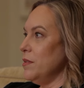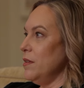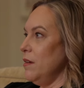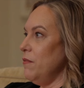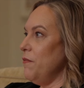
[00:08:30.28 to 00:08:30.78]

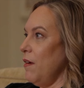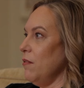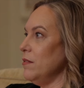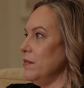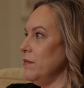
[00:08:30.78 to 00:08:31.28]
it
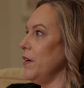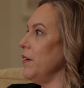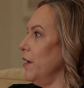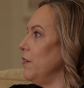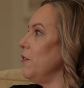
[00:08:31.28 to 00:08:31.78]
felt
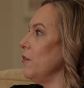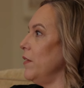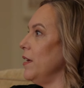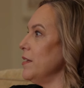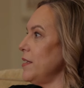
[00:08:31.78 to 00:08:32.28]
very
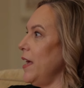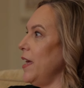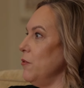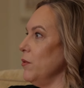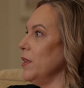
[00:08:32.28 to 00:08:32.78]
unnerving, because I
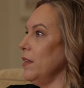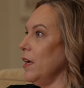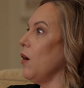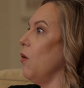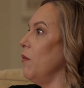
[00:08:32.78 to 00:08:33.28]
had to really
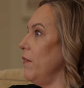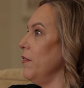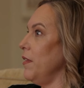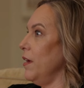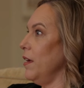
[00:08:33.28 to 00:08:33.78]
let go of
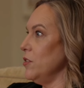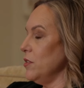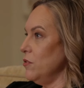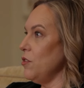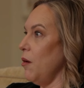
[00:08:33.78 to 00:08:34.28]
everything and
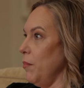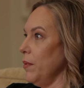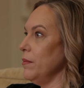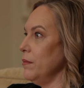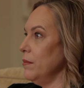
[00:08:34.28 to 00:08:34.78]
just jump
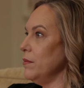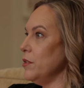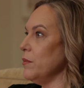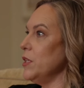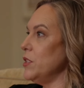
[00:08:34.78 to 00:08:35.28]

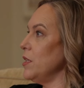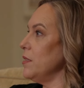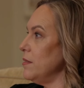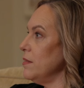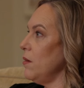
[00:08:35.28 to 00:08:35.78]
to reach
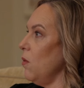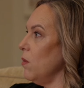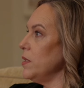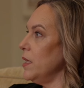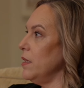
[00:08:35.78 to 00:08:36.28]
this
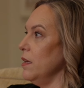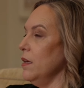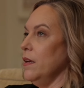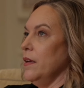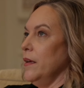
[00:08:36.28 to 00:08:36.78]
hold. And
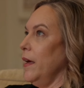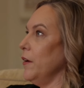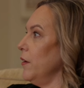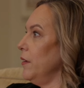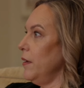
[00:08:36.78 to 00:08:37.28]
I
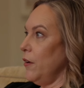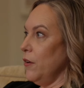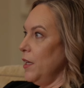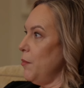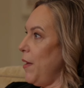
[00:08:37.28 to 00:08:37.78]

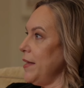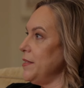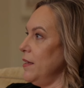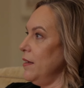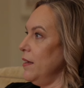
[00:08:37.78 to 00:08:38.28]
couldn't get
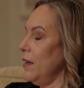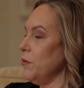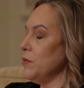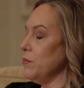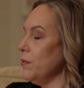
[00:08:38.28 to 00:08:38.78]
past it. And I
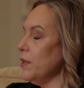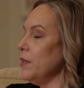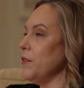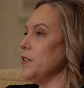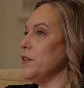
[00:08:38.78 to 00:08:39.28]
was
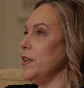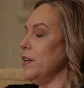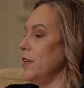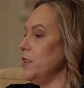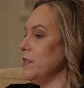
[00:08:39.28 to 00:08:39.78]
really frustrated.
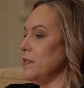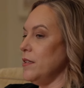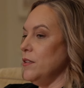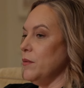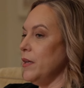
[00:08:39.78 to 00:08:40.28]
And I just
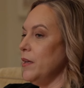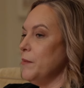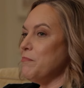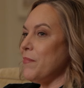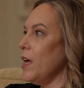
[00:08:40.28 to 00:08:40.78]
said, you know what?
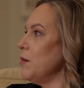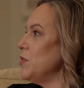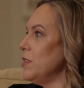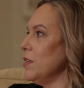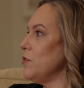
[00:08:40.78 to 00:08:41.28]
I'm
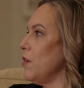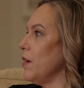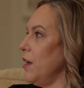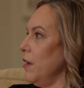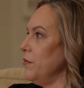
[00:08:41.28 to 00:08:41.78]
just not
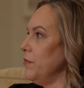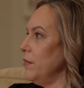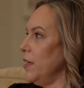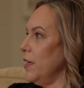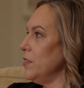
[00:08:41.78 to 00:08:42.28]
strong enough.
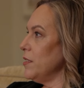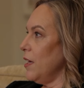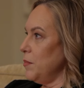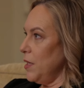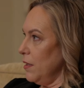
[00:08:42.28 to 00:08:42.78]
And I just
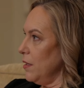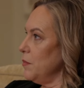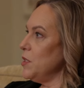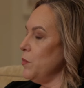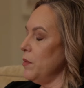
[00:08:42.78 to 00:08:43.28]
kept telling
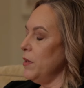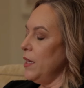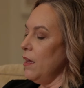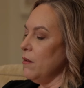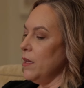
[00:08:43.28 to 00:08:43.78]
them to bring me
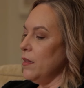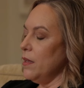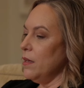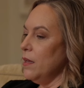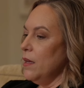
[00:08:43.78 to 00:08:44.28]
down. And
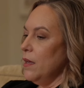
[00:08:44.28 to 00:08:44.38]
then